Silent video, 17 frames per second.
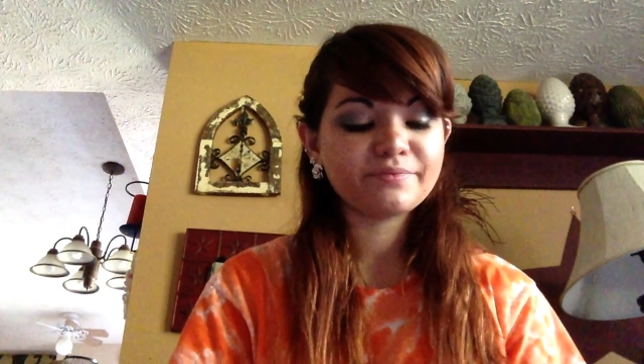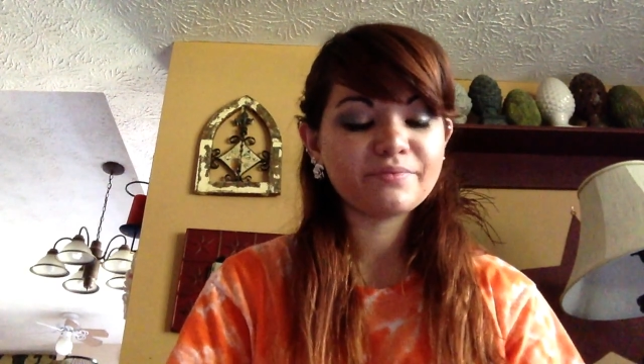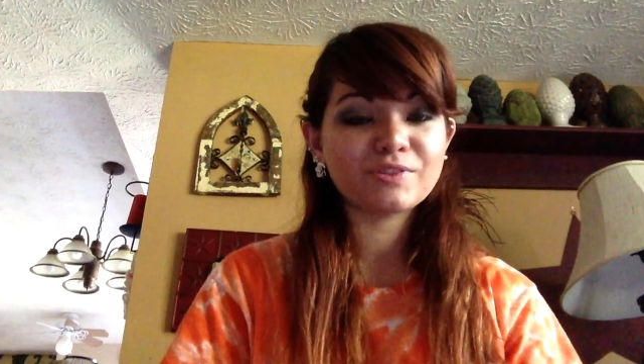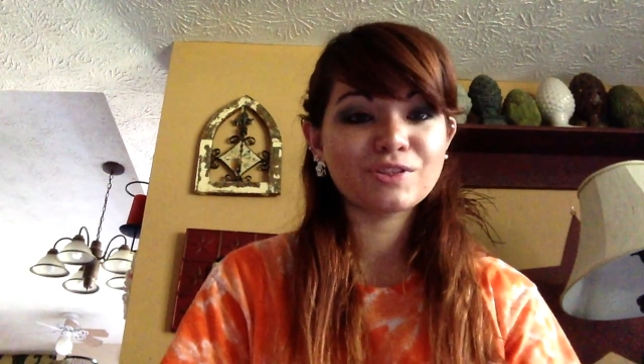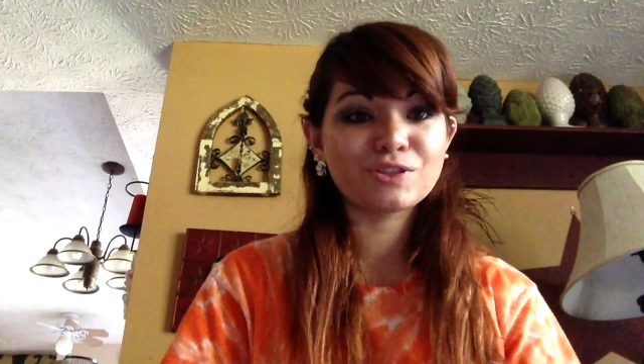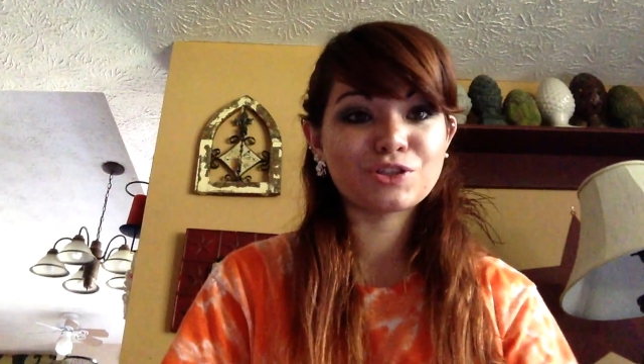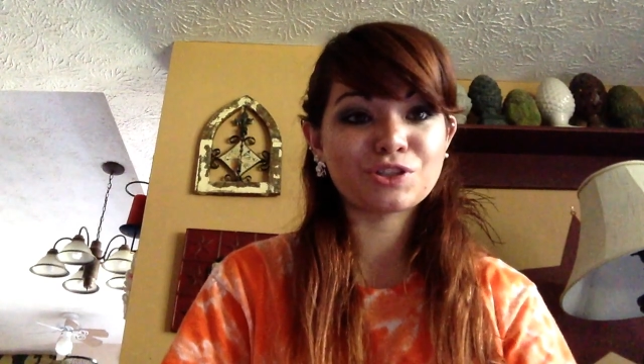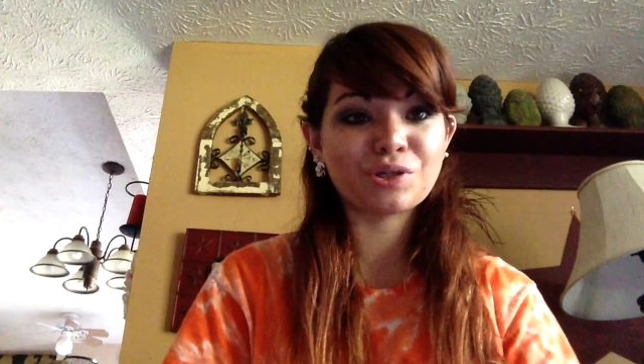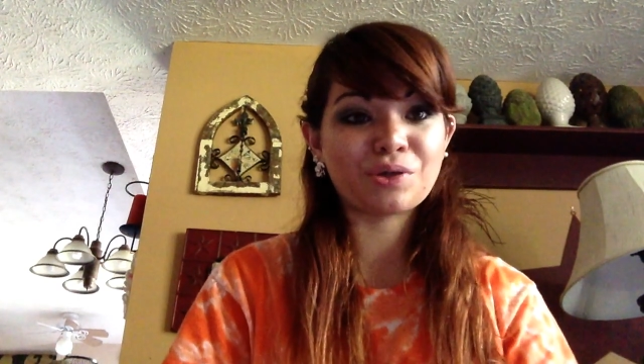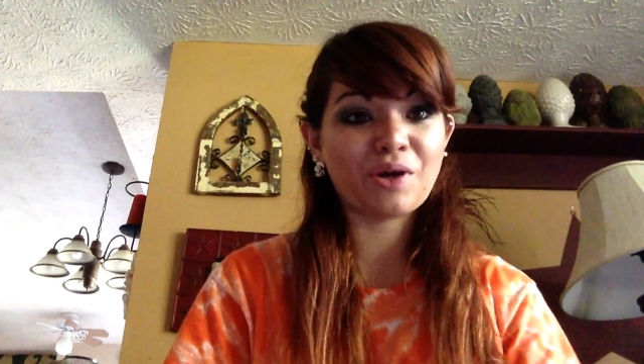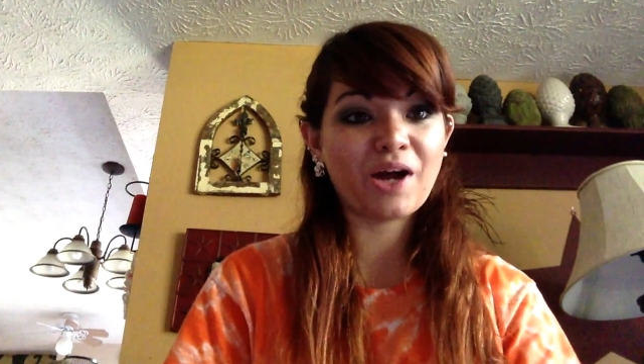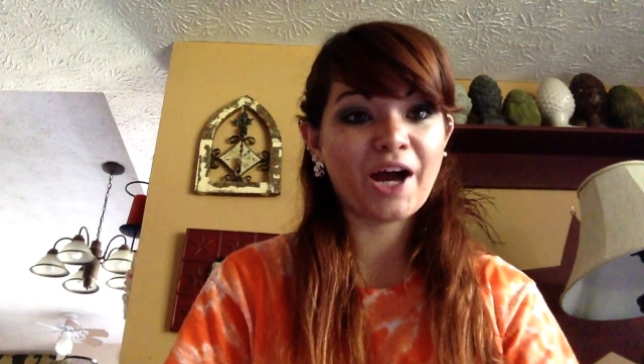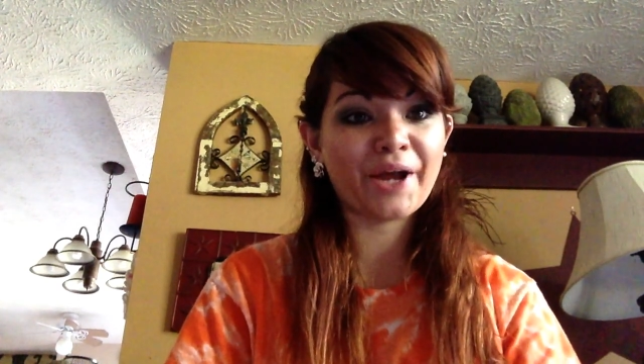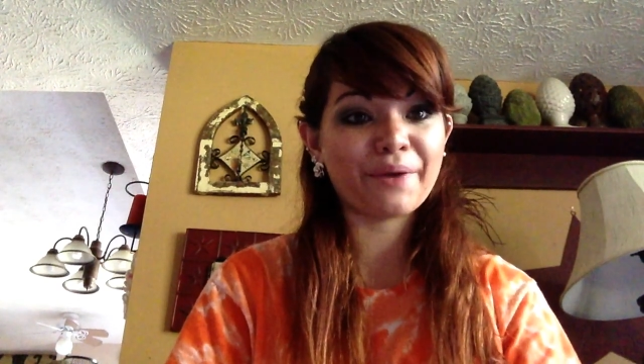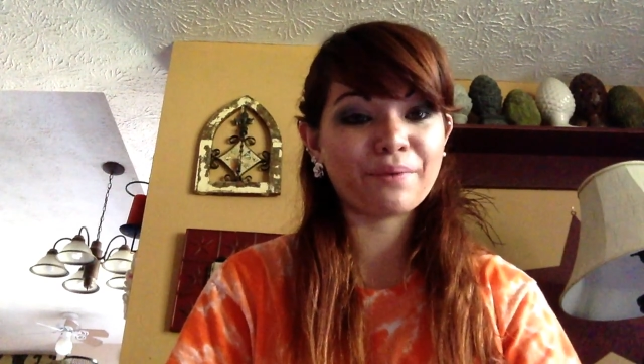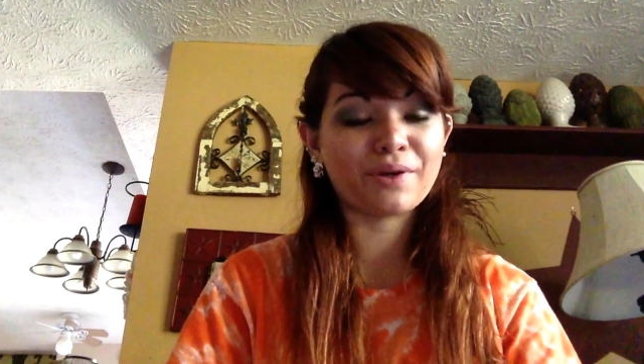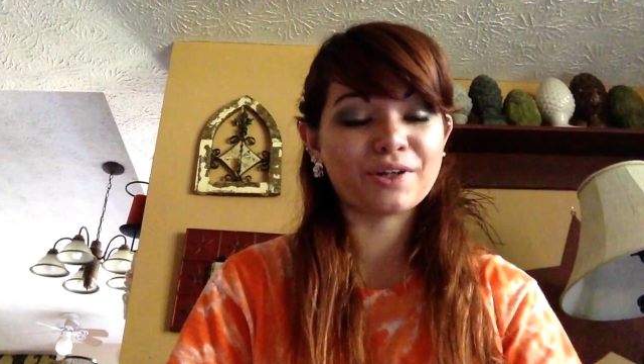So
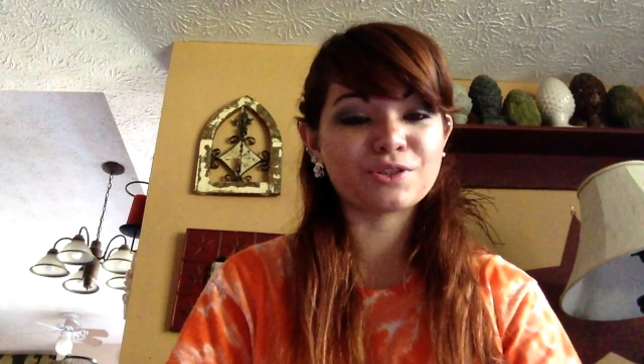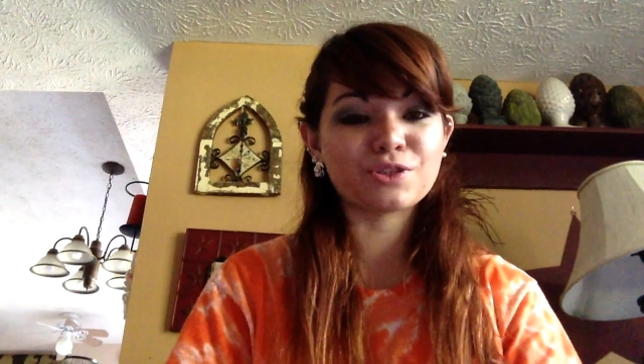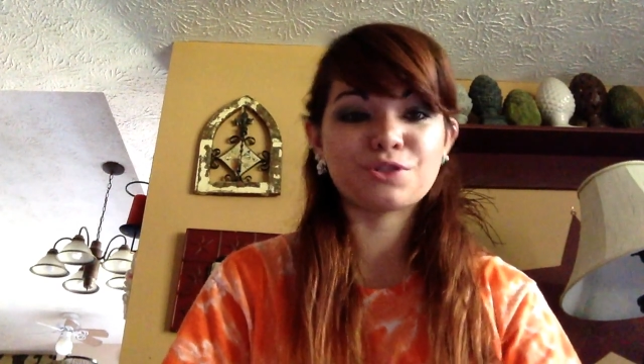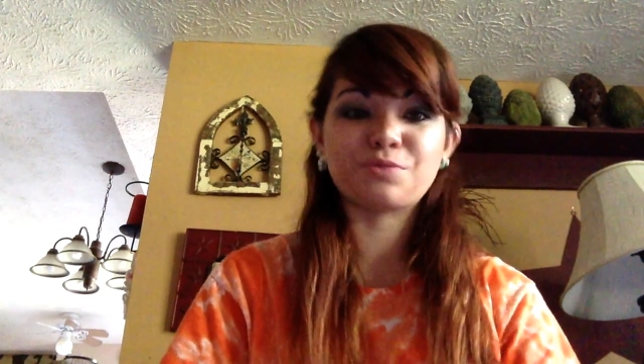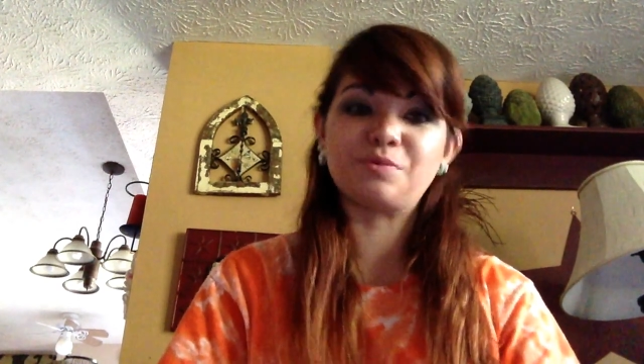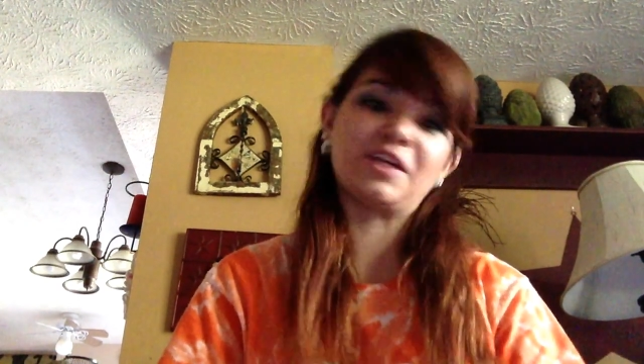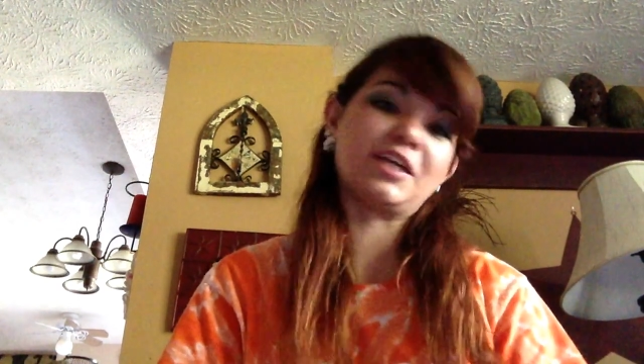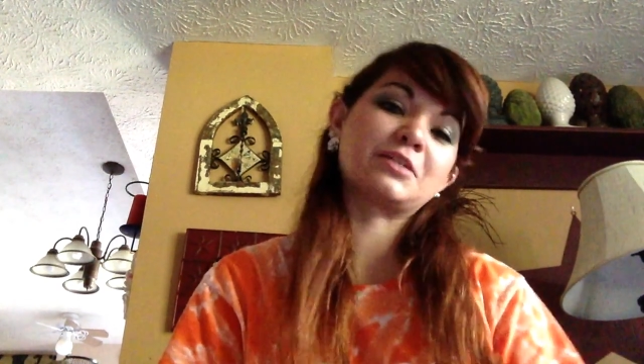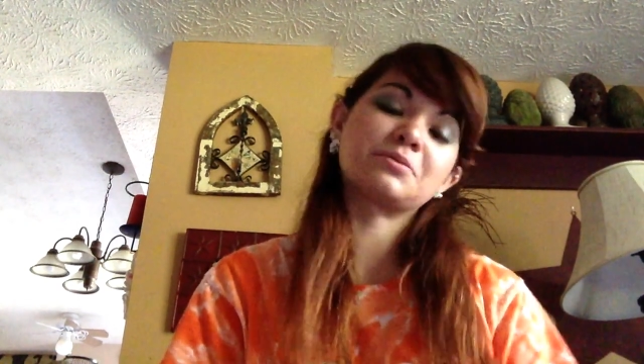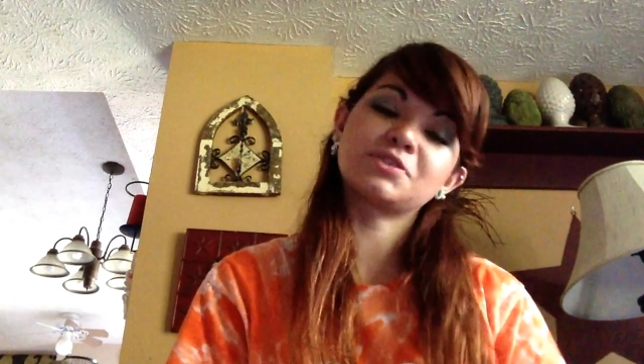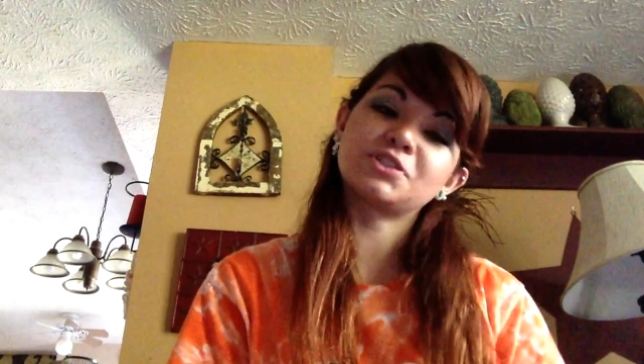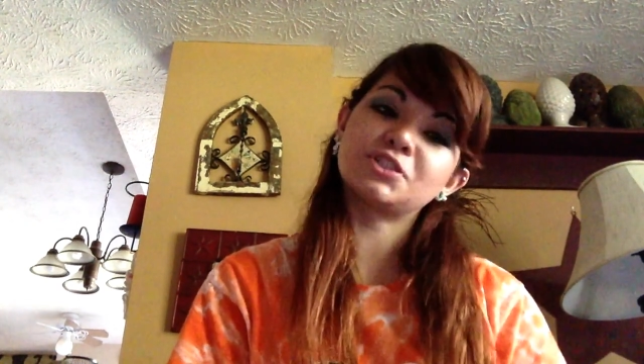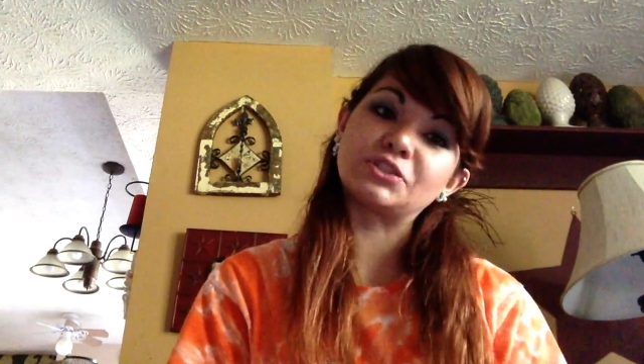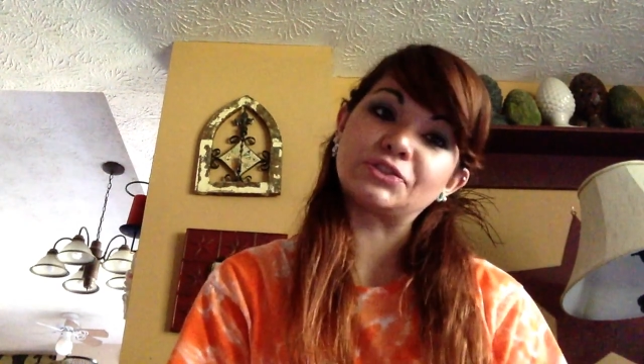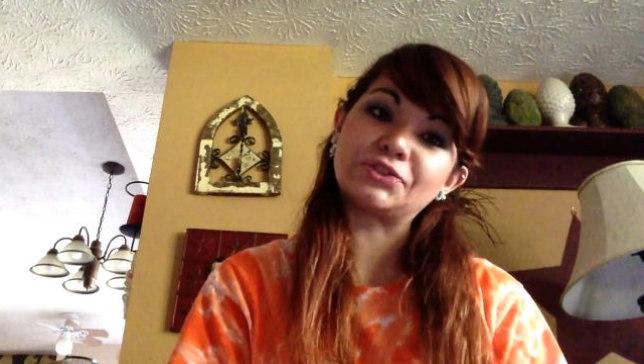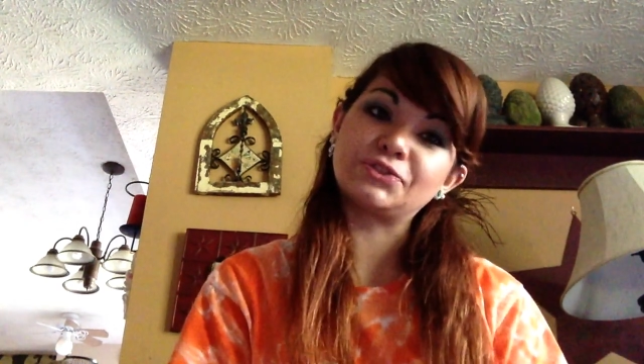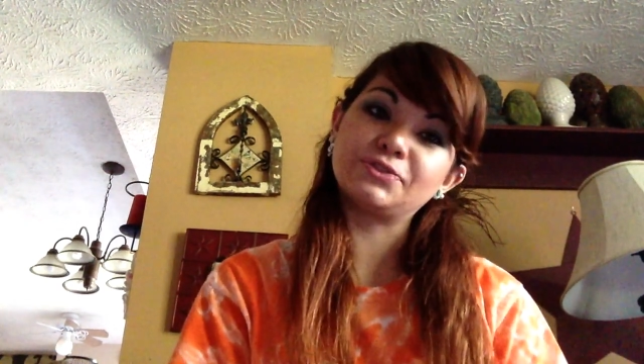I want to be able
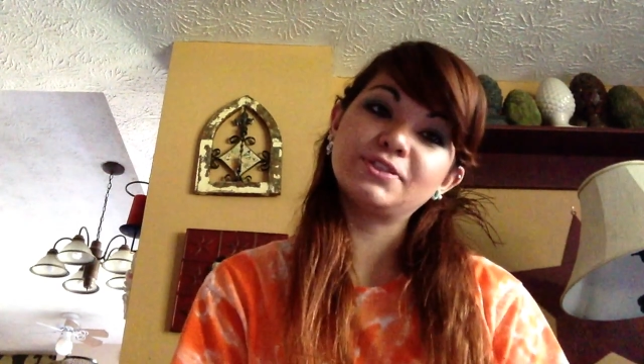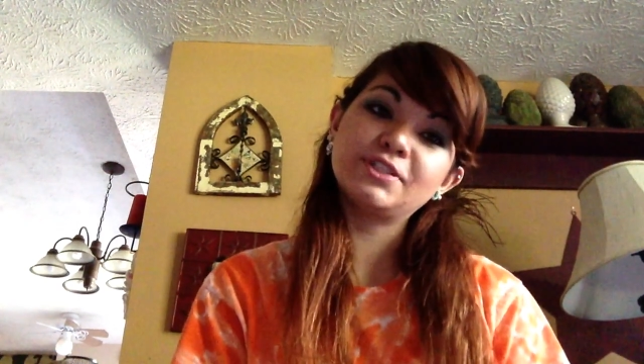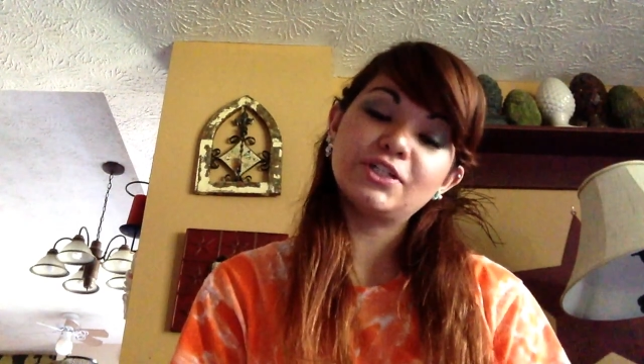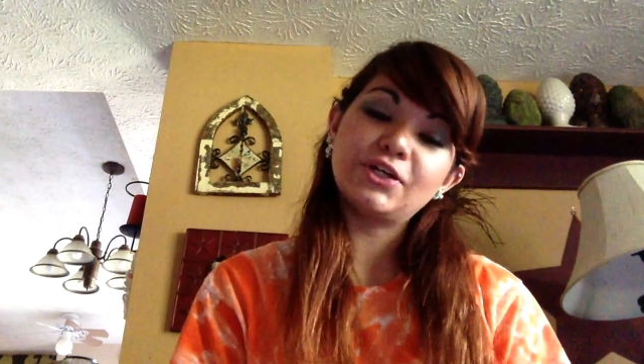to